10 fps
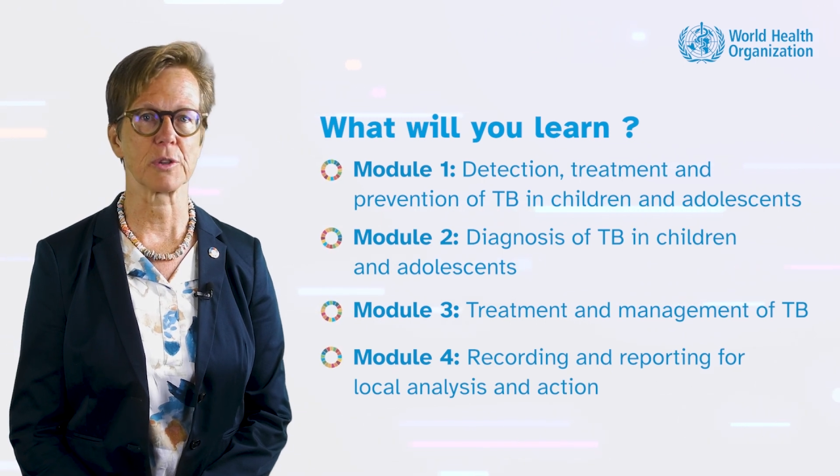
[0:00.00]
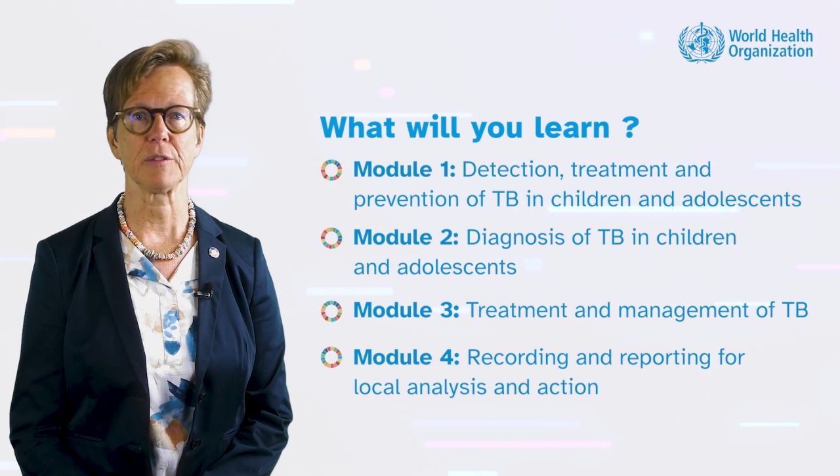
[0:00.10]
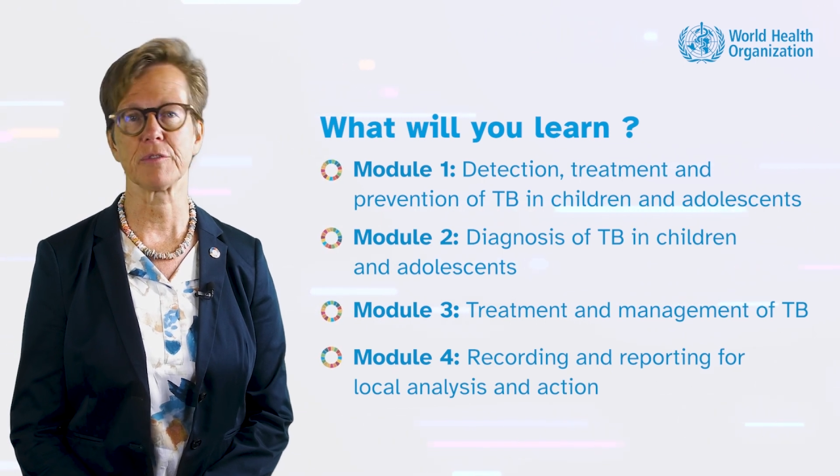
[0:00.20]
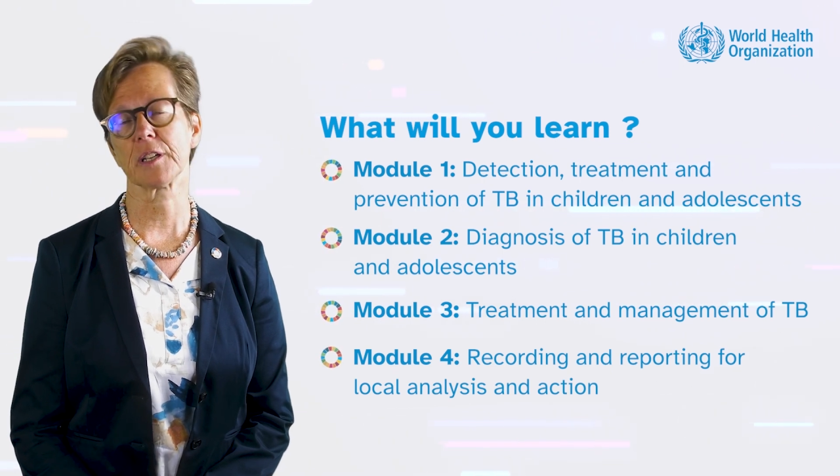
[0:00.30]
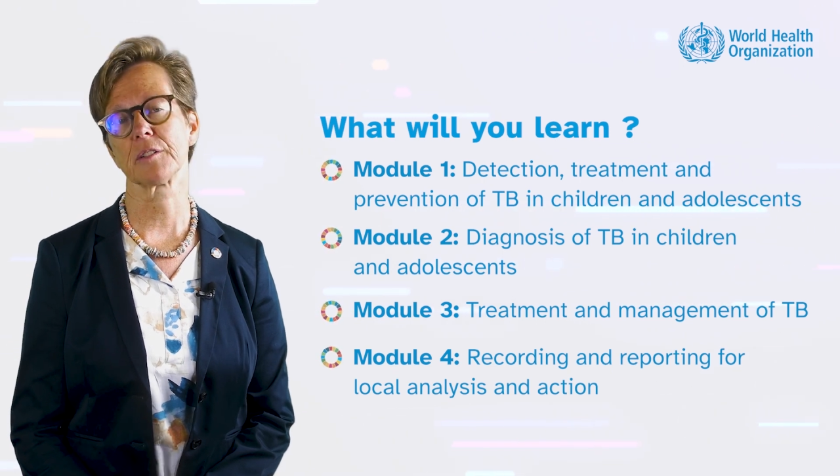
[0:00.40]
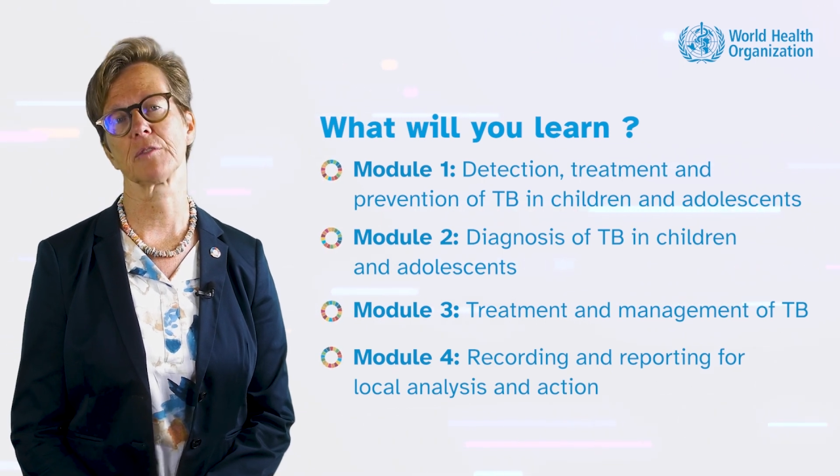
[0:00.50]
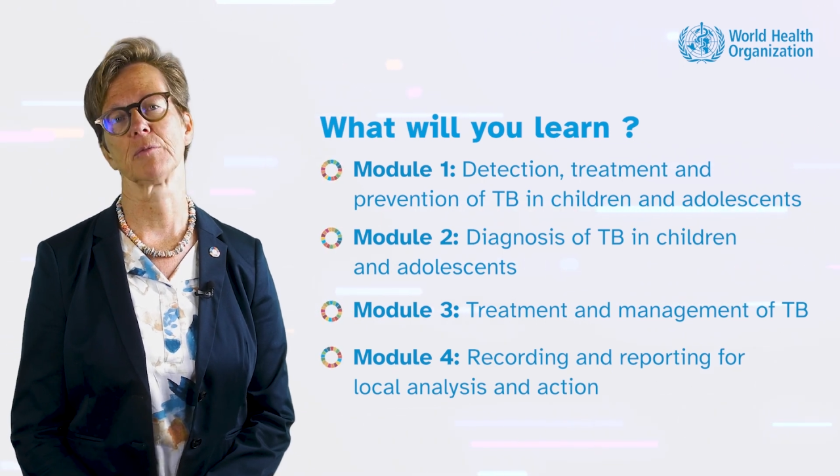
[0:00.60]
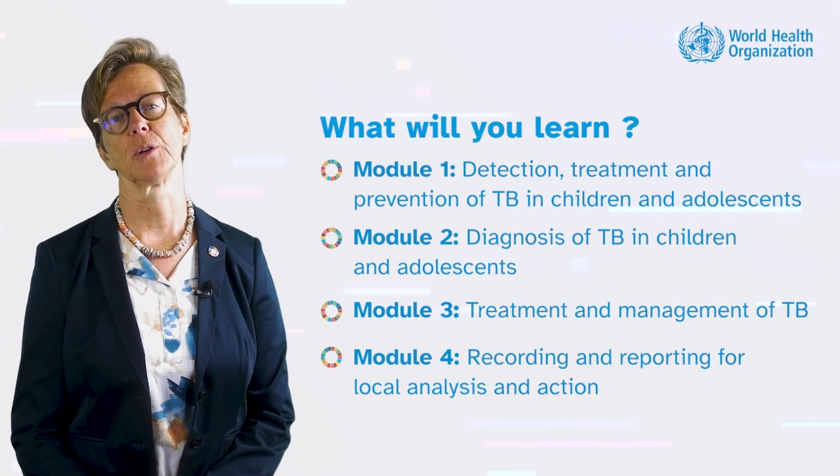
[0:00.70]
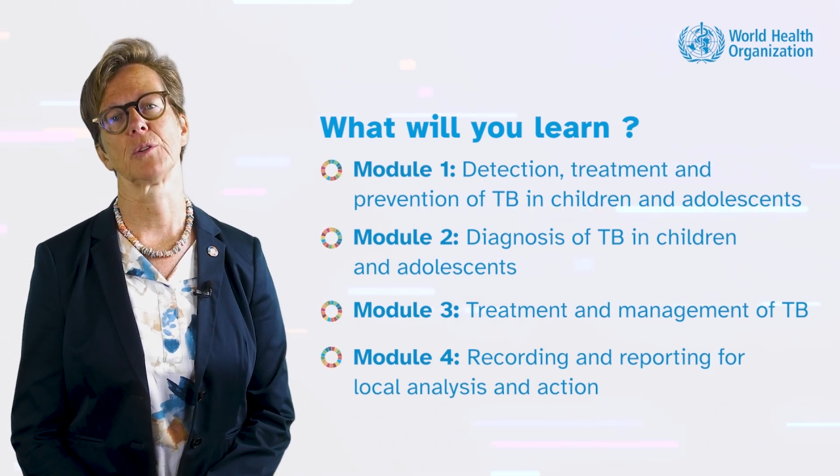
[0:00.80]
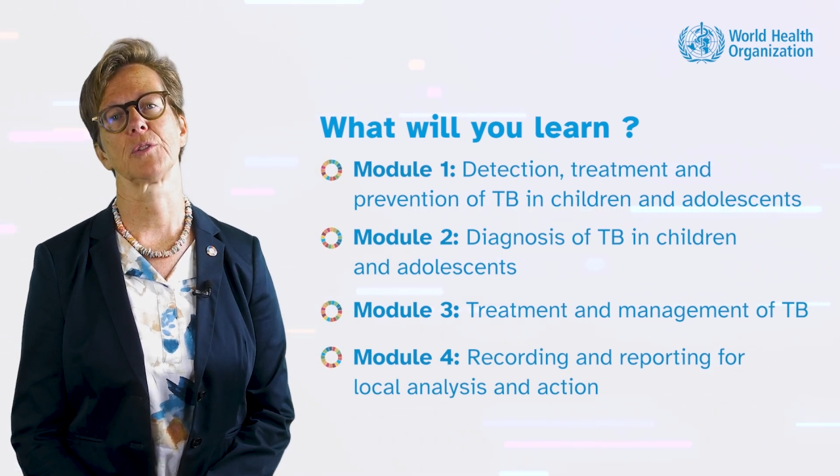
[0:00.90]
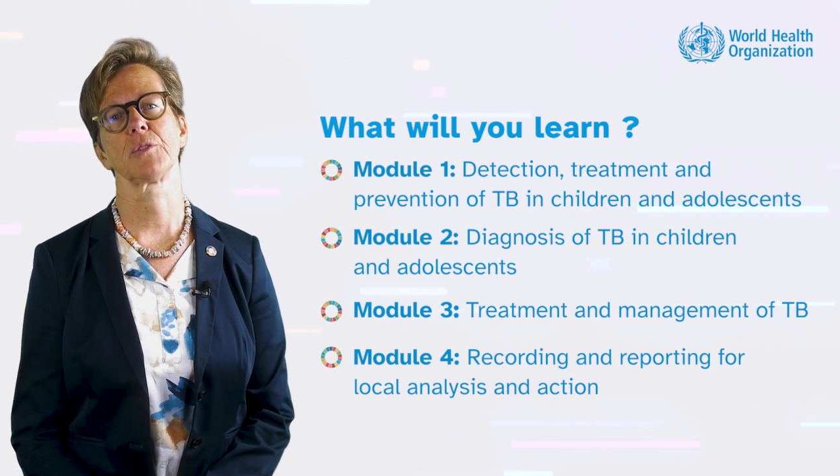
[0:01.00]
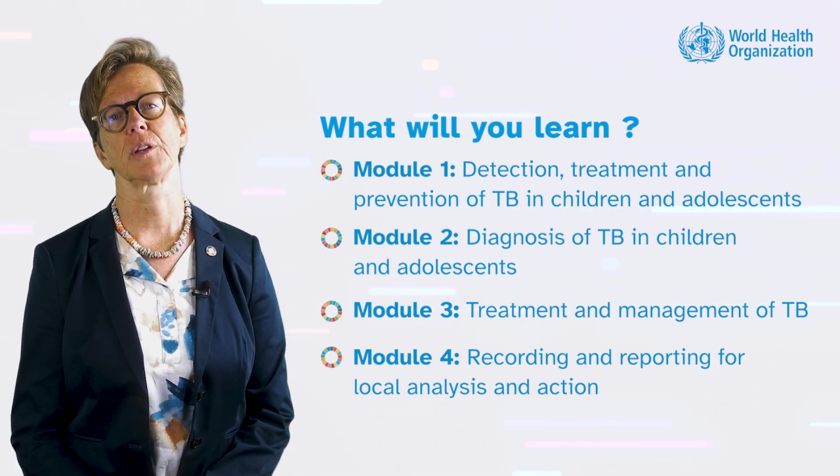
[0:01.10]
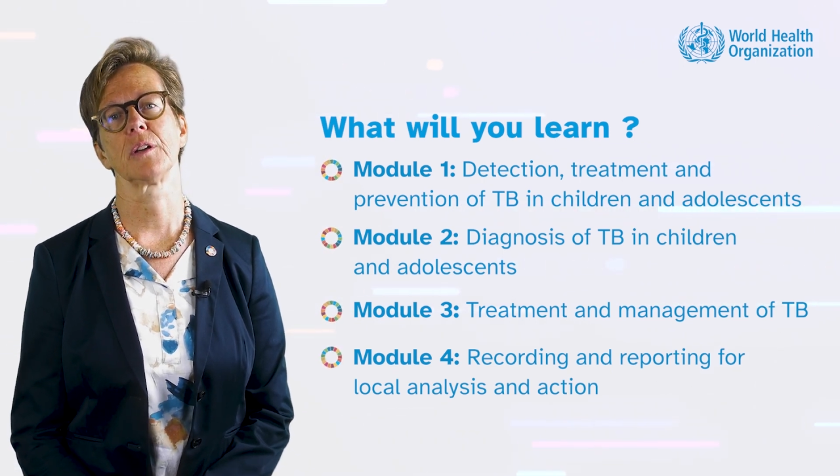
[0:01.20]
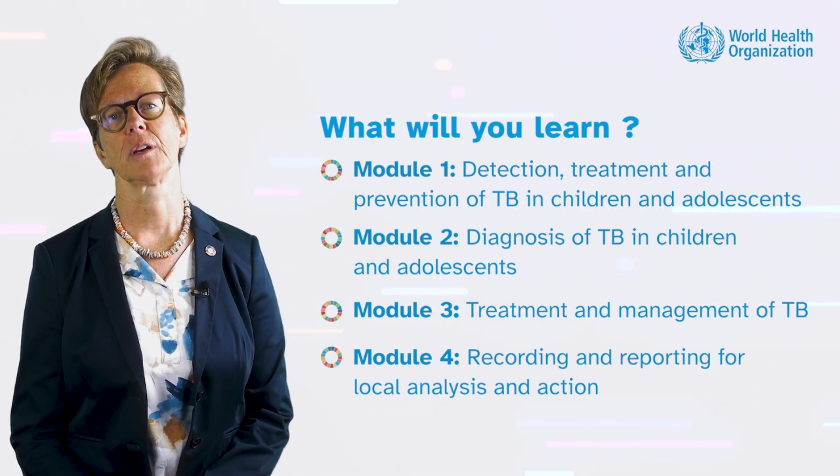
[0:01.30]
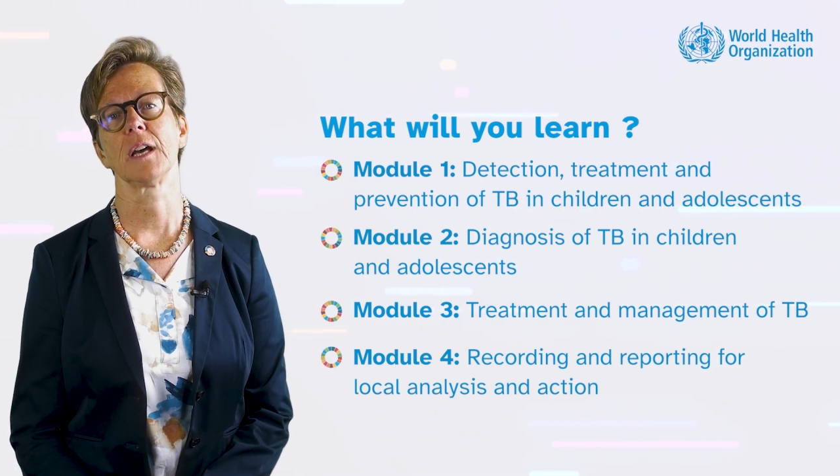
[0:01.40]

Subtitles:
effective monitoring